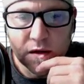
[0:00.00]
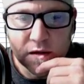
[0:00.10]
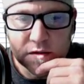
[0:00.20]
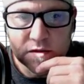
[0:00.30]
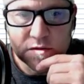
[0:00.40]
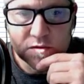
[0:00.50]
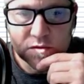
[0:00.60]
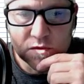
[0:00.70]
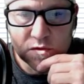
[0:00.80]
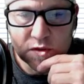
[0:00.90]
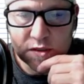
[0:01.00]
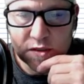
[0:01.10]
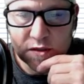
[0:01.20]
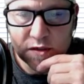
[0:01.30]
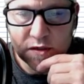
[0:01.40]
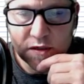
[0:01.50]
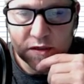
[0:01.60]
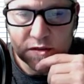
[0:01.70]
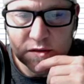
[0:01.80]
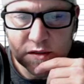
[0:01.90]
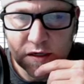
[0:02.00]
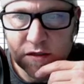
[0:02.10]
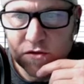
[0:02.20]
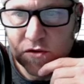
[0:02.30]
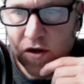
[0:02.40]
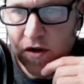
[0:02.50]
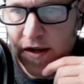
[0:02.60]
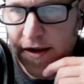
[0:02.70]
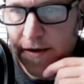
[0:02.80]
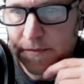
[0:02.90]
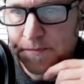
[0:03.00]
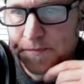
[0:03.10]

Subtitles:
Let's clear this and draw that.